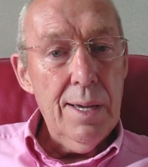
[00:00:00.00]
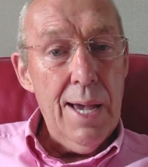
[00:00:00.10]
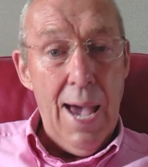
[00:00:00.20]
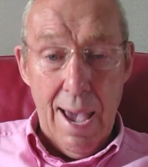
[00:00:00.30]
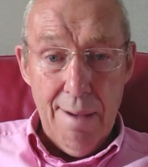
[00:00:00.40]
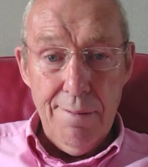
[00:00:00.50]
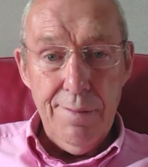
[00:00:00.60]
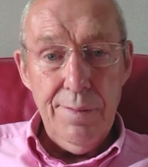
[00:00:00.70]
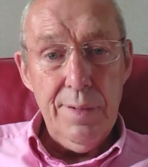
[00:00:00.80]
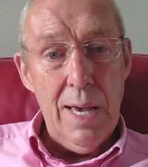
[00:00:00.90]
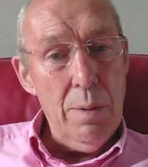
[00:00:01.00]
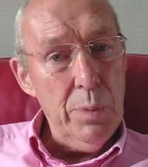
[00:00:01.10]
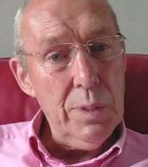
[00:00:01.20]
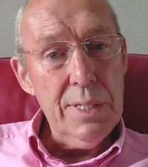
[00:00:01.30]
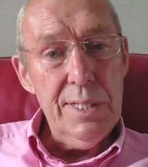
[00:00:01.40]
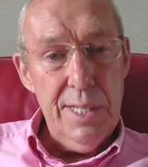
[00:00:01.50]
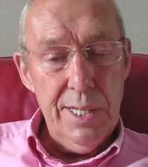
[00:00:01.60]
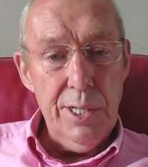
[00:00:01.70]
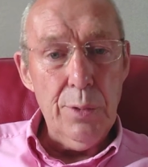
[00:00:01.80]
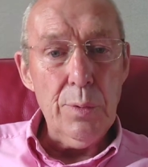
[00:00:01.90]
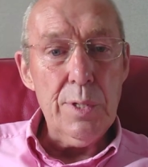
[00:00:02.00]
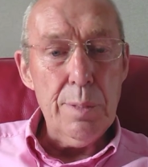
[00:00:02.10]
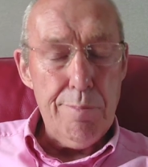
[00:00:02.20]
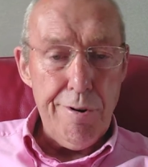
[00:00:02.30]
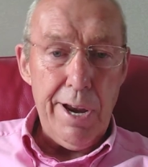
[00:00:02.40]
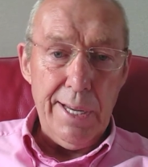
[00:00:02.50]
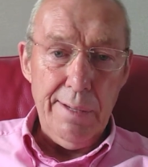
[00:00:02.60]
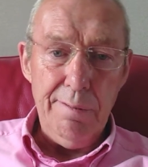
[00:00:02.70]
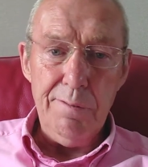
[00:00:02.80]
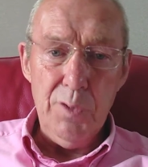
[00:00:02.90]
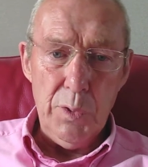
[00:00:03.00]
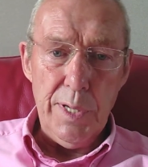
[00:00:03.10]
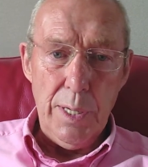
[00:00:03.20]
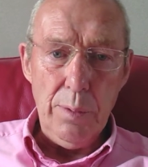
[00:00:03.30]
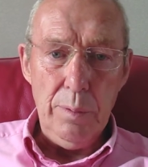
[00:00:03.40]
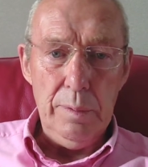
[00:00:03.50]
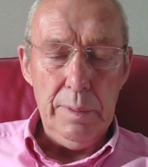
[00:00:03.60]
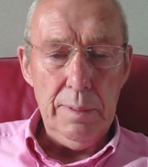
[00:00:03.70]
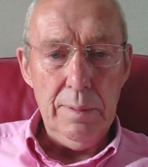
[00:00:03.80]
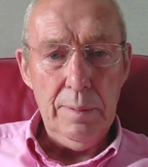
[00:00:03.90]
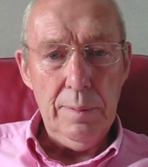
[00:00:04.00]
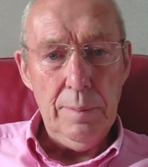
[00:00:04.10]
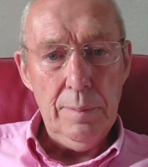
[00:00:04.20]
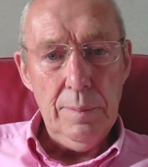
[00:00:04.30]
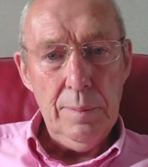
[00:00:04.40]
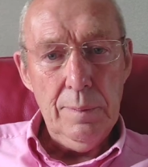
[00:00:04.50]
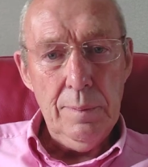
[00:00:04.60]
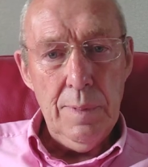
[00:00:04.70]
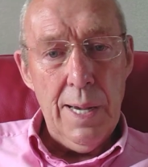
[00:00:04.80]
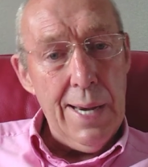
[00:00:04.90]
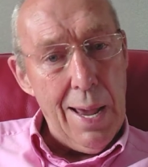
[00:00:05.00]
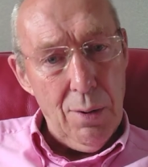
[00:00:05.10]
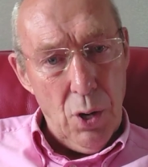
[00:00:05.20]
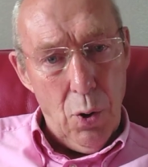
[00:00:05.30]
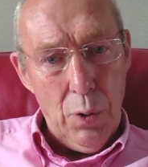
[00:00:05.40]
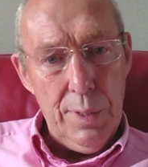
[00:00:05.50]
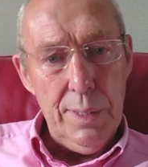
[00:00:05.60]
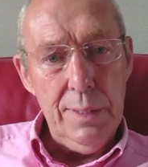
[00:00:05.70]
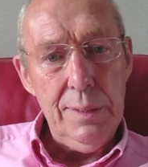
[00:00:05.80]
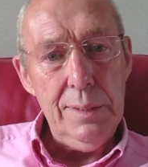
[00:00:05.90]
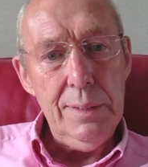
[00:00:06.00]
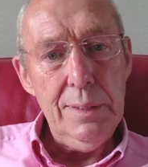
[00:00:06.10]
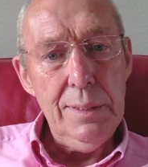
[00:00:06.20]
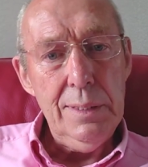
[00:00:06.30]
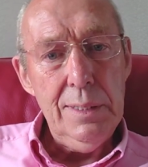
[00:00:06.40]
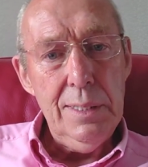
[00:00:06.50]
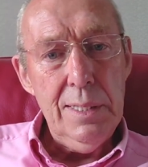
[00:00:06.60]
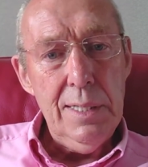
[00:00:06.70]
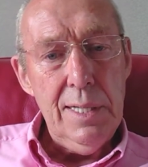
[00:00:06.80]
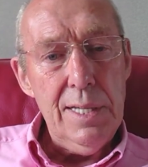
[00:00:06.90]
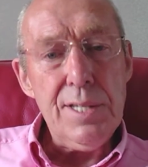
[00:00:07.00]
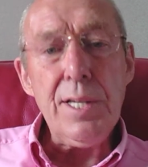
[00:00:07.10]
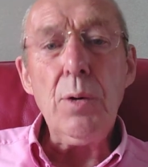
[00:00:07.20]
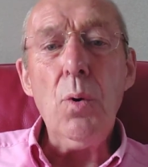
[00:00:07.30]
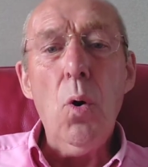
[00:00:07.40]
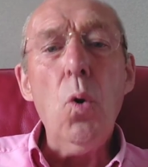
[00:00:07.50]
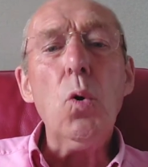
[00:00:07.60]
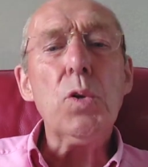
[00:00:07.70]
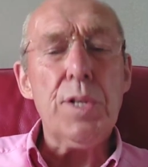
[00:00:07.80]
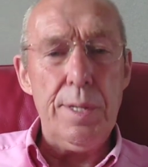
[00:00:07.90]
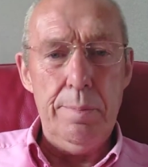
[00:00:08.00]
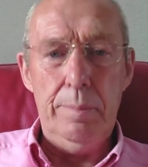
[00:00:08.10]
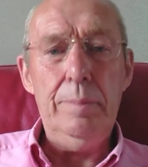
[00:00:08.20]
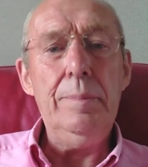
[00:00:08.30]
have and will continue to pray for you. And our God is so awesome